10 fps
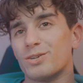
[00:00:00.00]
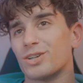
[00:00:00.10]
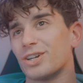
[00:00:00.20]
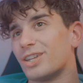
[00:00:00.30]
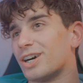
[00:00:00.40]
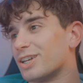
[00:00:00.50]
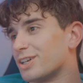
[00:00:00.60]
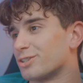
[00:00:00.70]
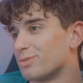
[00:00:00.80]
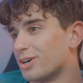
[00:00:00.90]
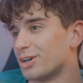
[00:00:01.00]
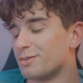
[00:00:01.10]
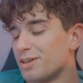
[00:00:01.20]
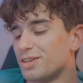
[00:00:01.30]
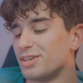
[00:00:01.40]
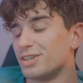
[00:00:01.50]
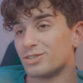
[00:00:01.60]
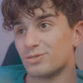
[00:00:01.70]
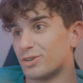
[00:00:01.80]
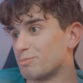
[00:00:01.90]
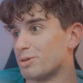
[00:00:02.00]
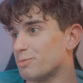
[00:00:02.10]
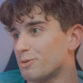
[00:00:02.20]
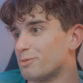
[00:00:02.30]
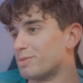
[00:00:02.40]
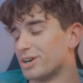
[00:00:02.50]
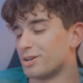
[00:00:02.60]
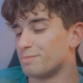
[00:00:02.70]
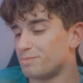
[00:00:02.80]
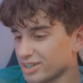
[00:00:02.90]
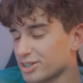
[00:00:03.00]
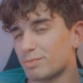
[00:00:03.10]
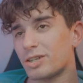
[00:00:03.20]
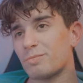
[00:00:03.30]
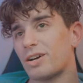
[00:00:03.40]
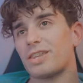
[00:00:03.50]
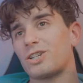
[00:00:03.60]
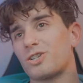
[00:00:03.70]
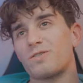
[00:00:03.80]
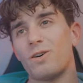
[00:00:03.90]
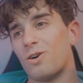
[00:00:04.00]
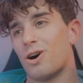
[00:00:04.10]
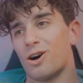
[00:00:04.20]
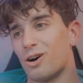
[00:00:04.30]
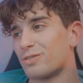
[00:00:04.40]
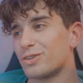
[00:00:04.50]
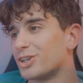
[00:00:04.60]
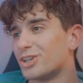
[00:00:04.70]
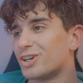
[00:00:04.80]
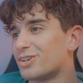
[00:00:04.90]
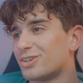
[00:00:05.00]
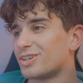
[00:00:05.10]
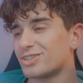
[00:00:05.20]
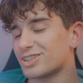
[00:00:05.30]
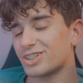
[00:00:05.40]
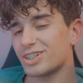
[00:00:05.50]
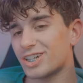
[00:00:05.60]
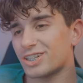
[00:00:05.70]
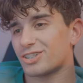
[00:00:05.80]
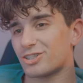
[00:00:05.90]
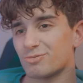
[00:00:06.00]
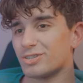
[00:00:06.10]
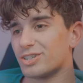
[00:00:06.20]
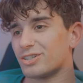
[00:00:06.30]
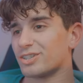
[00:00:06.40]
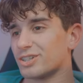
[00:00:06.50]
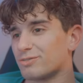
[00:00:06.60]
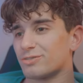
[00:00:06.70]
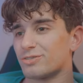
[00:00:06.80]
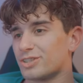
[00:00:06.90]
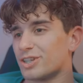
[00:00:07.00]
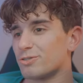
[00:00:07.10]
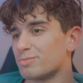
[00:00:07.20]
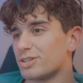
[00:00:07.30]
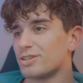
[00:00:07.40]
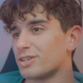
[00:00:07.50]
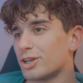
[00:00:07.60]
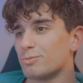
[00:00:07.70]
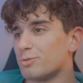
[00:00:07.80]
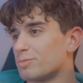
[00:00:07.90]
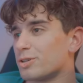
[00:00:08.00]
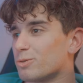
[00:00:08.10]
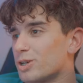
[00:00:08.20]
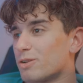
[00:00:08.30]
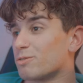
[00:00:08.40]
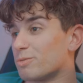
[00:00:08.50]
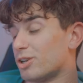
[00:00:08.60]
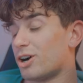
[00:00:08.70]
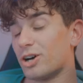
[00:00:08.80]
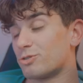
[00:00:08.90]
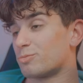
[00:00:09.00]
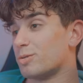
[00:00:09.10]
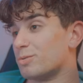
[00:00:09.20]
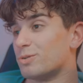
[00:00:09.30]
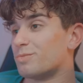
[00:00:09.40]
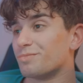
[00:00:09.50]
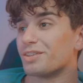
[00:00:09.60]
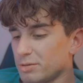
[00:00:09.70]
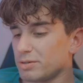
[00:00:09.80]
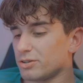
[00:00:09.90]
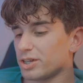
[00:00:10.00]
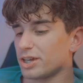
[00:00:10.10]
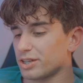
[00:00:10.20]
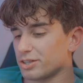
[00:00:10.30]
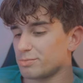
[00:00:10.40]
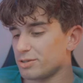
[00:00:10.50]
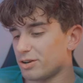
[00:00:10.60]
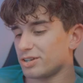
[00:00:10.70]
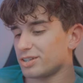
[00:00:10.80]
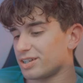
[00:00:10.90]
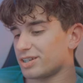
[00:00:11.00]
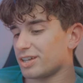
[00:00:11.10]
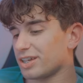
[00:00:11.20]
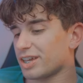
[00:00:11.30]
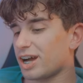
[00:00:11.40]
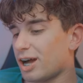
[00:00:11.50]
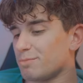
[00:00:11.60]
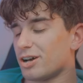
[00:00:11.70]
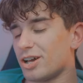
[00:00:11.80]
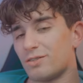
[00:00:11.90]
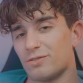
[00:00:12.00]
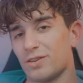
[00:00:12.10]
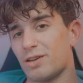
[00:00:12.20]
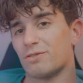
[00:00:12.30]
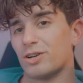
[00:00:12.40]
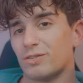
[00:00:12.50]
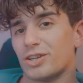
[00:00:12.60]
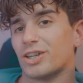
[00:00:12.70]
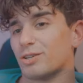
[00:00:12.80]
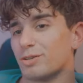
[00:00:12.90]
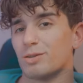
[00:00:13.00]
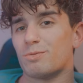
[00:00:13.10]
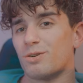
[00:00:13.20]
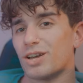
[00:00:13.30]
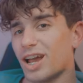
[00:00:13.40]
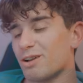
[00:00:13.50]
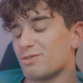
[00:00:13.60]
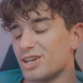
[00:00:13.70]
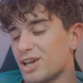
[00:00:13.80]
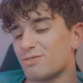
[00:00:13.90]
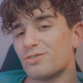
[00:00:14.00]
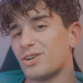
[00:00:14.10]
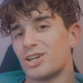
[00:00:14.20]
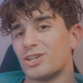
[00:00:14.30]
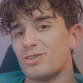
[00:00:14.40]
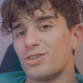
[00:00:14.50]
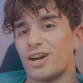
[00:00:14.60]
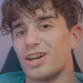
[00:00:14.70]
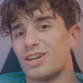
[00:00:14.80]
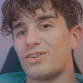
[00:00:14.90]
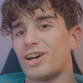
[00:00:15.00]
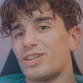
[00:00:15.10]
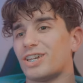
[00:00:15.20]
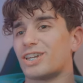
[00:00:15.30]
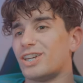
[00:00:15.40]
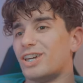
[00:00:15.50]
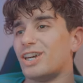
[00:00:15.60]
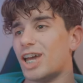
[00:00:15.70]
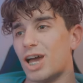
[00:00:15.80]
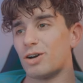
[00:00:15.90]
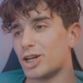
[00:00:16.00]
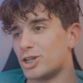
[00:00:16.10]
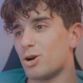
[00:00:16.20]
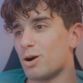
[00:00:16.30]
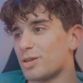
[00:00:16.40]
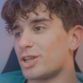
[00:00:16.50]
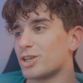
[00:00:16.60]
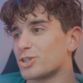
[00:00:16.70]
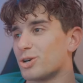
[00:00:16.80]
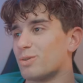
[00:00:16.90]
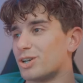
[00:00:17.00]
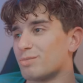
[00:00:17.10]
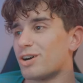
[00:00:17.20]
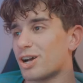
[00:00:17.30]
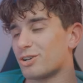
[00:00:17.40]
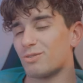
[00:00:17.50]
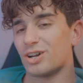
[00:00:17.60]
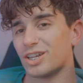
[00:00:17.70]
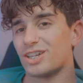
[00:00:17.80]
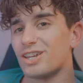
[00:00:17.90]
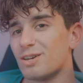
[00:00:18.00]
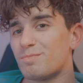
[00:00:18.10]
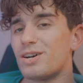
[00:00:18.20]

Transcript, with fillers: Okay, that that's why. It's fucking people. But like something about that just felt off. You know, I was just like, I guess it's just meat. Like deer meat, animal meat, whatever, but nah, it was people. But I mean, okay, to be honest, like, I'm not in favor of eating people. Like, I would never fucking do that. If I, like, if I know I'm eating someone, I'm not gonna wanna eat it.